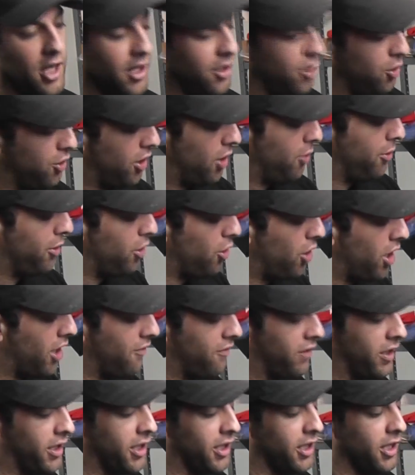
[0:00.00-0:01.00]
I know that we don't
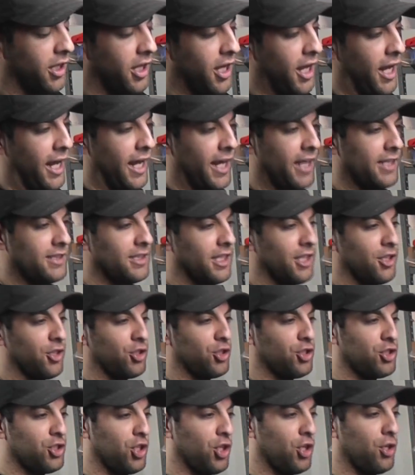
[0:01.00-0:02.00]
have any inks on the
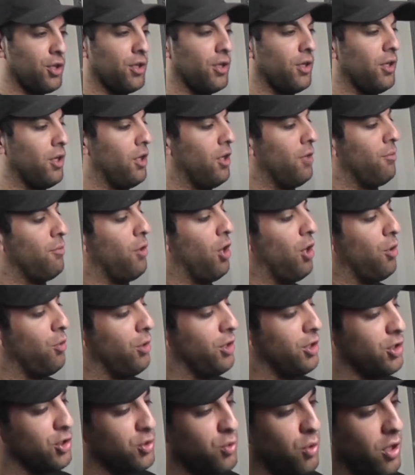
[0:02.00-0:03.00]
shirt, but
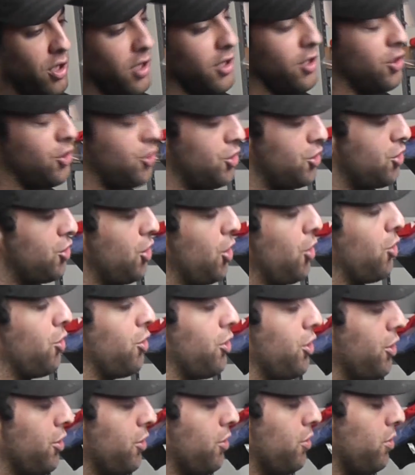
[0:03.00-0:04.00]
we just wanted to show
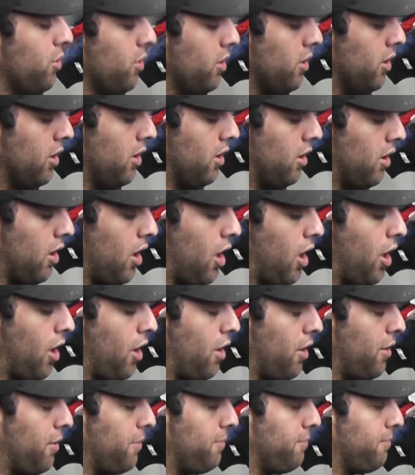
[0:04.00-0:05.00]
you
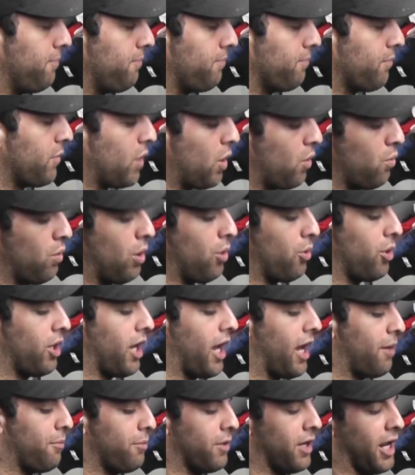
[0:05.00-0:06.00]
what would
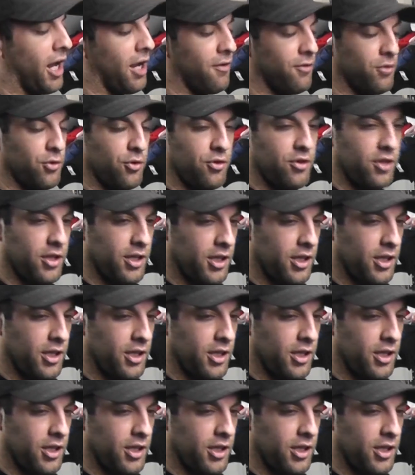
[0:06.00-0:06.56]
happen after